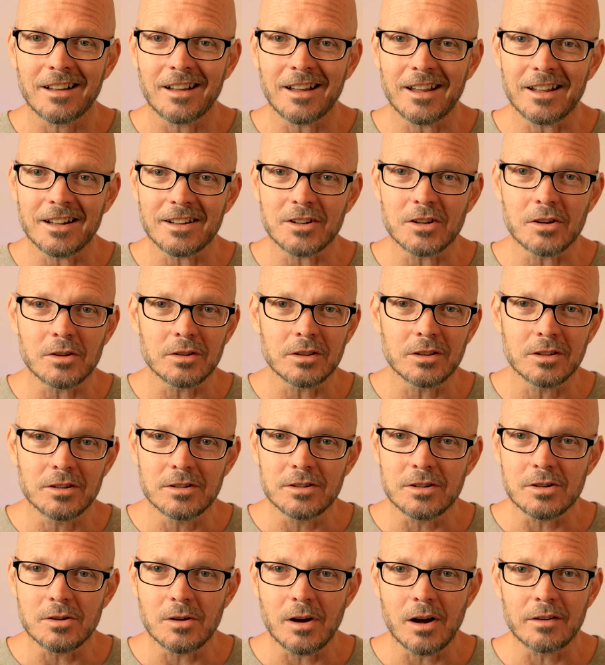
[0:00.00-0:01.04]
and go,
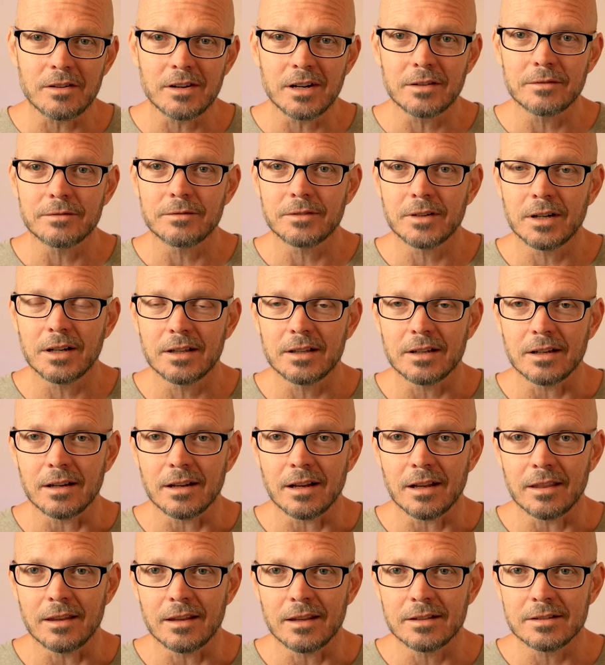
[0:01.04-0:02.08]
learn to go out and have fun.
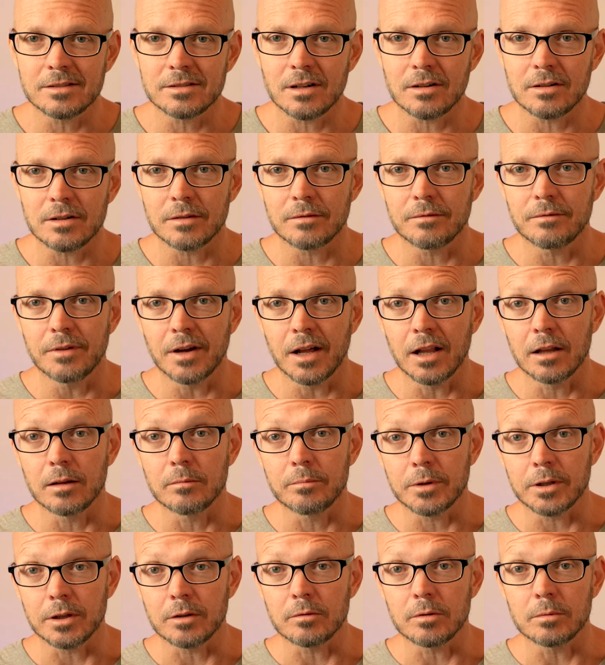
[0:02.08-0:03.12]
And then start
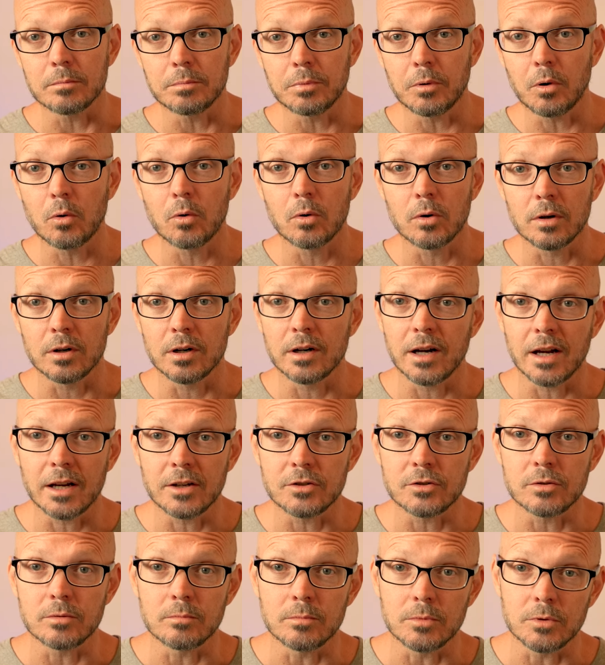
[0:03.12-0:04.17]
developing the rapport
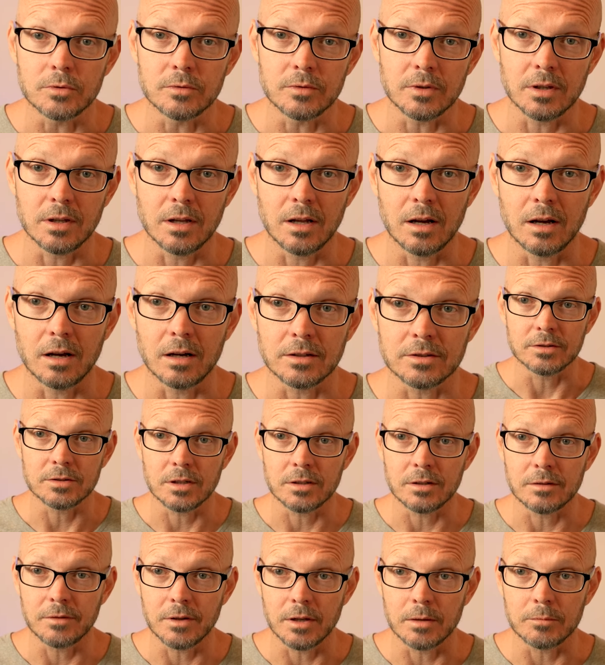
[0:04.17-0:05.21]
as you move along.
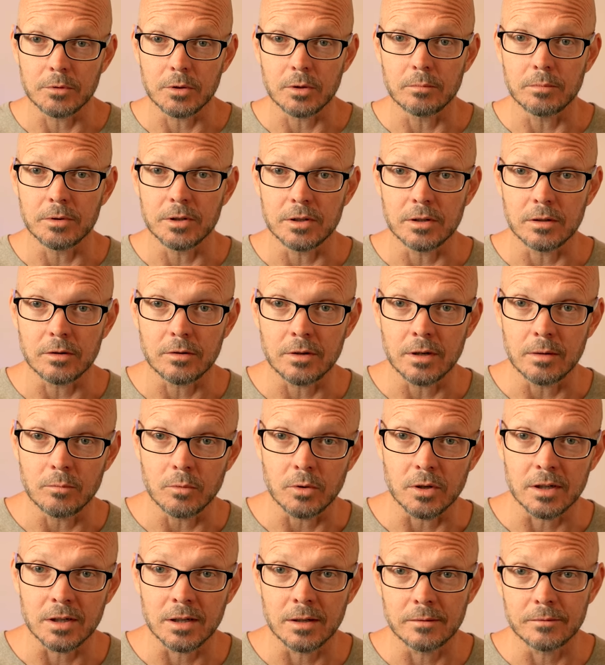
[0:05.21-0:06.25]
Start developing your ability to create
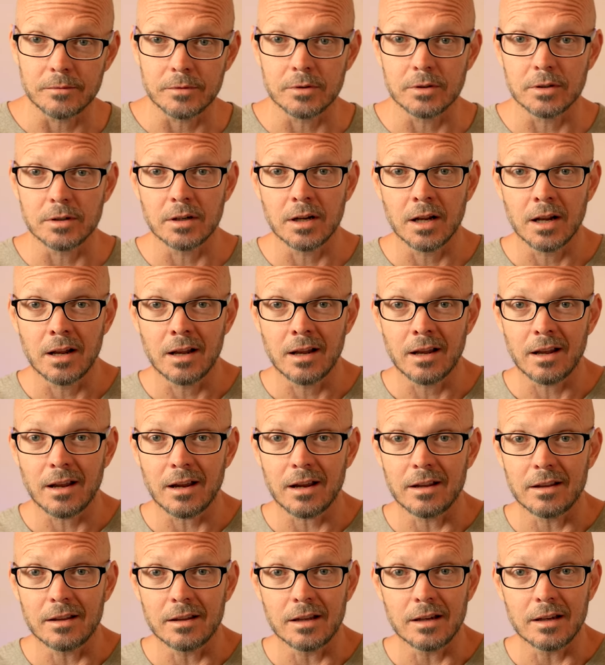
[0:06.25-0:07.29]
more comfort
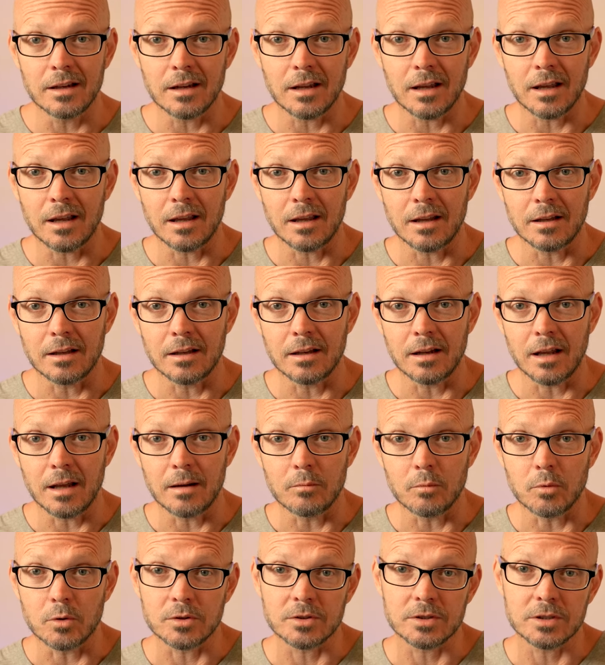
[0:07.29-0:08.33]
and then and
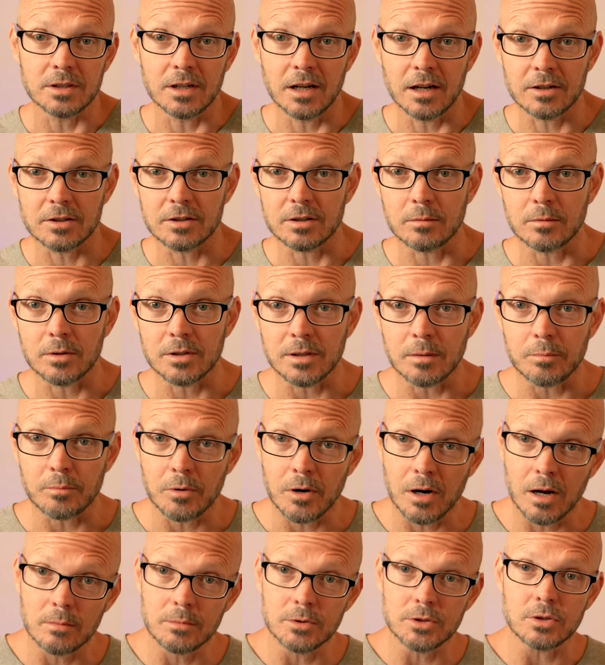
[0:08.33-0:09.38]
and more seduction because i
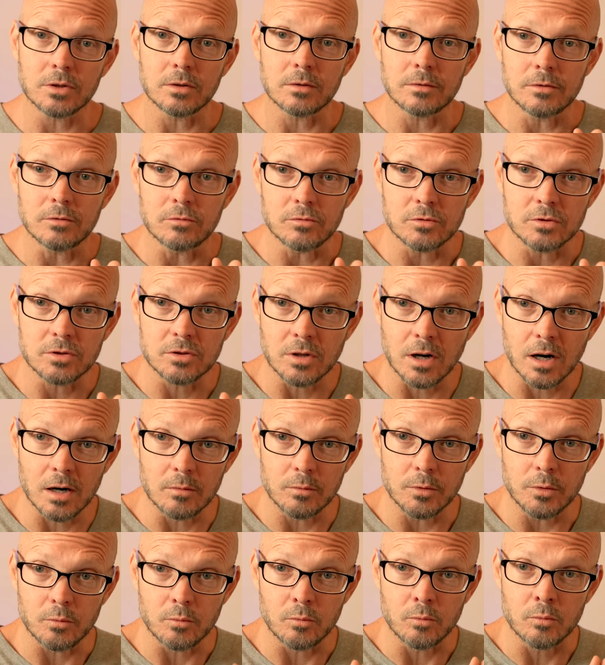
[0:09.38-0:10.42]
promise you if you start
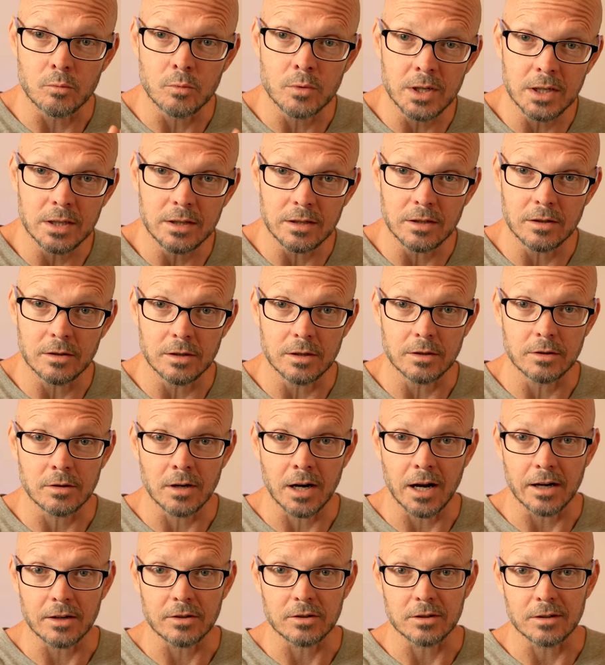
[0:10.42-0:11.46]
with really good
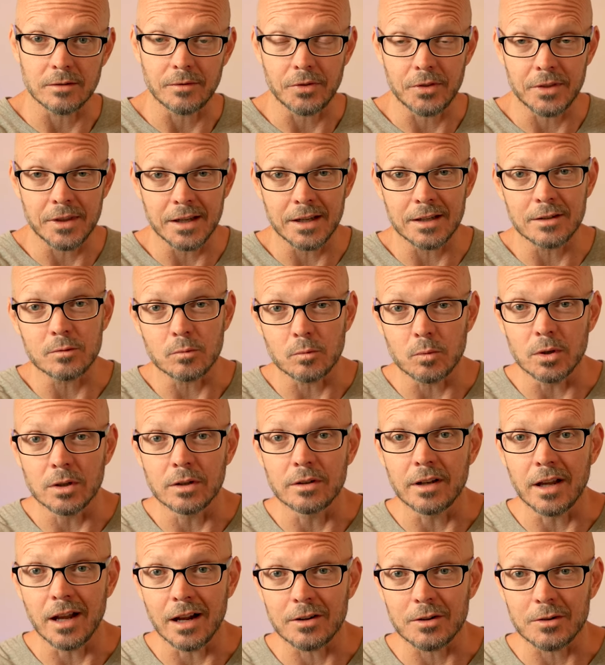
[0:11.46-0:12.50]
attraction things will
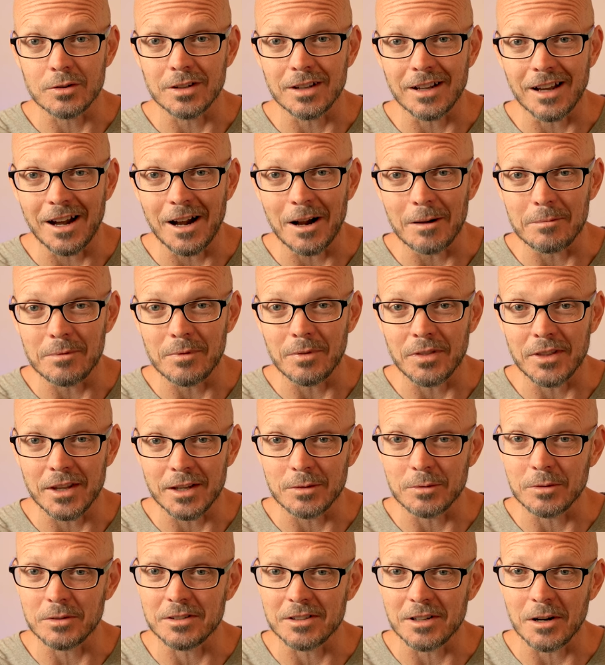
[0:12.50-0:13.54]
naturally happen
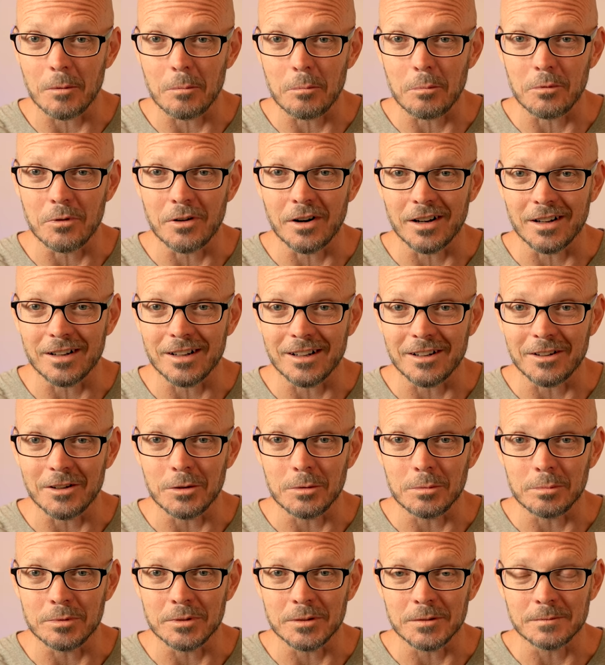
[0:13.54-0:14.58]
things will start breaking
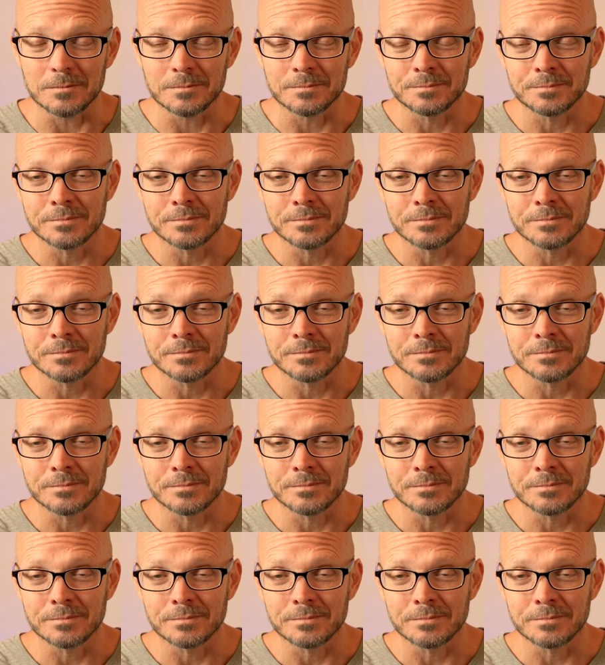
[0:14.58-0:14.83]
open